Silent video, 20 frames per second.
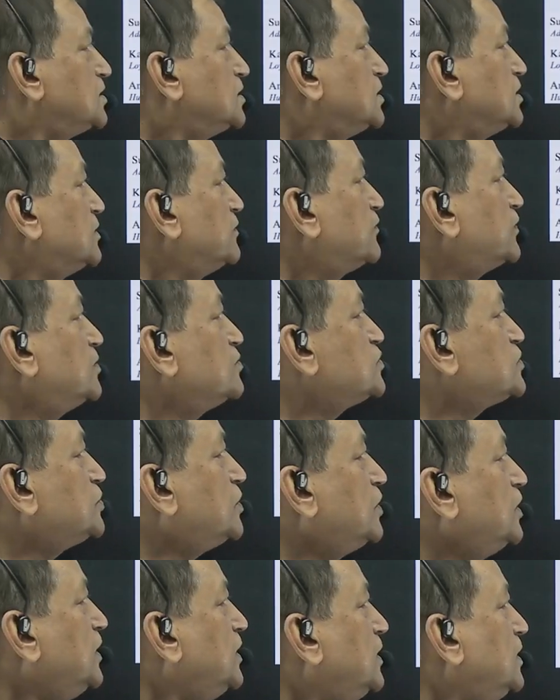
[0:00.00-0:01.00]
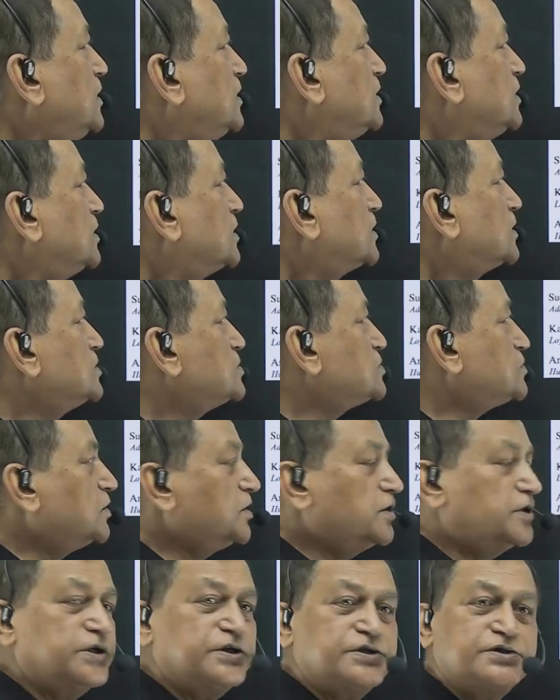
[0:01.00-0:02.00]
from Soil
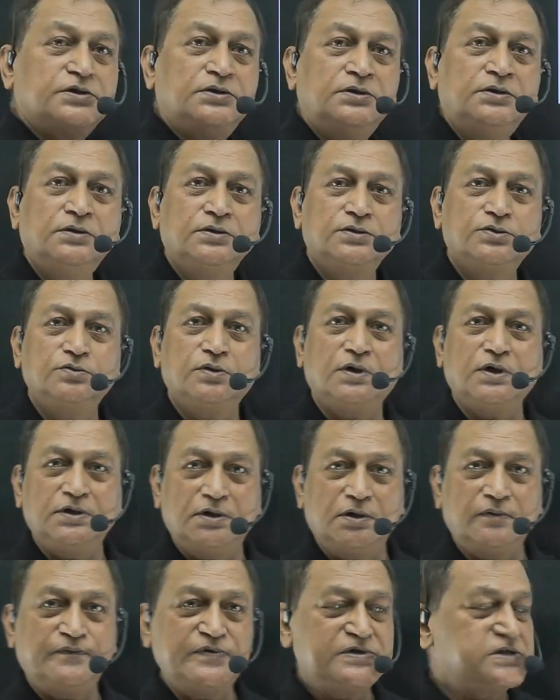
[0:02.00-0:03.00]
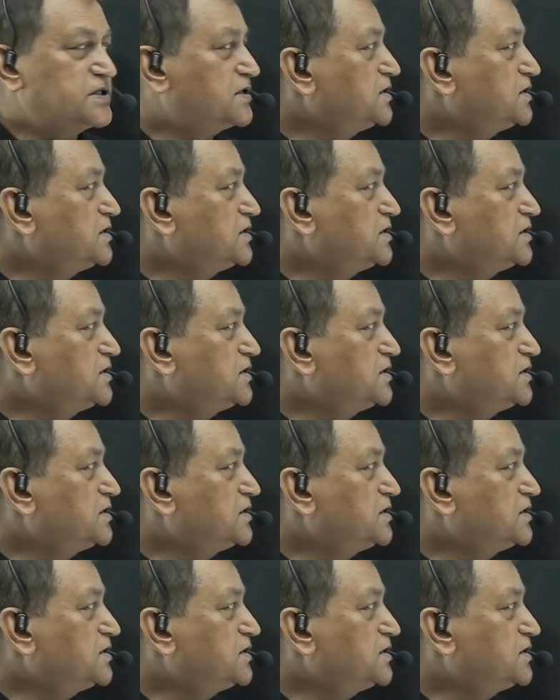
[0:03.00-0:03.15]
Consolidation to Other Physical